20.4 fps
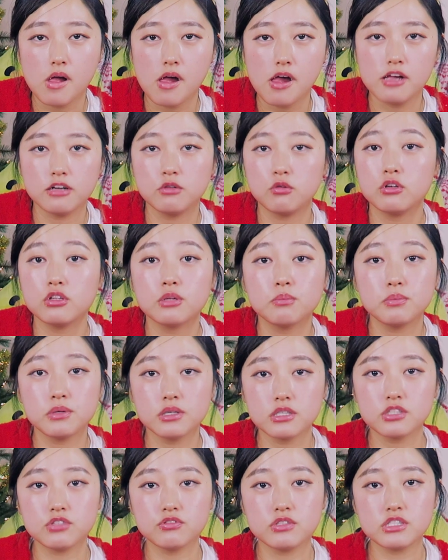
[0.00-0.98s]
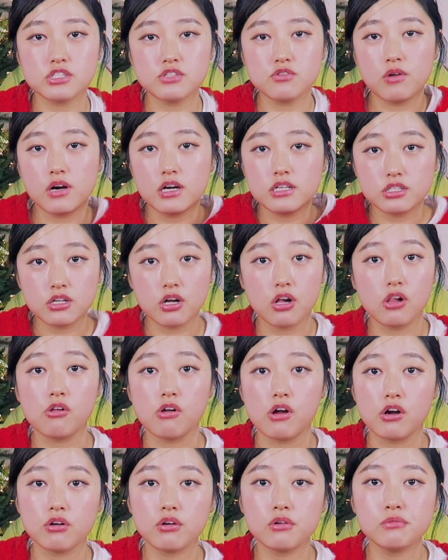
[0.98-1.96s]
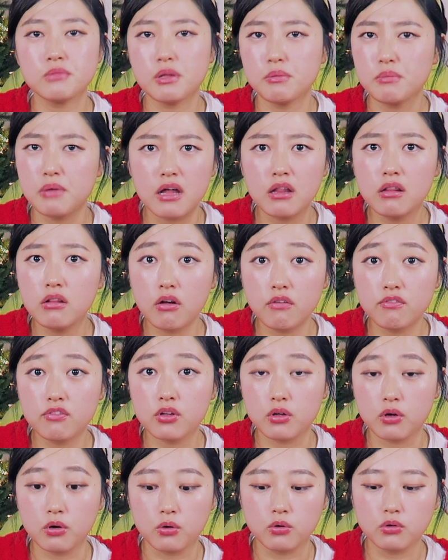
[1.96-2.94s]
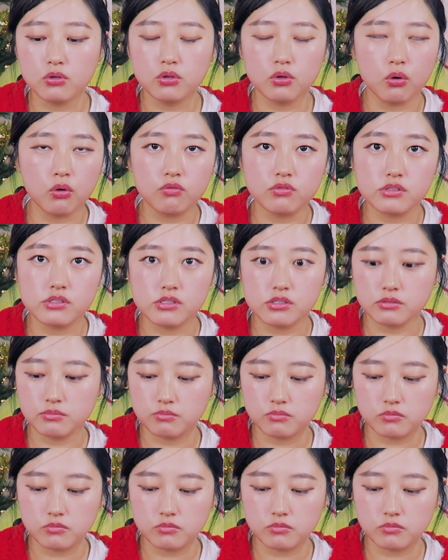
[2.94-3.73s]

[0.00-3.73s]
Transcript: And one of the biggest reasons why it's Colorado, I love the cold over,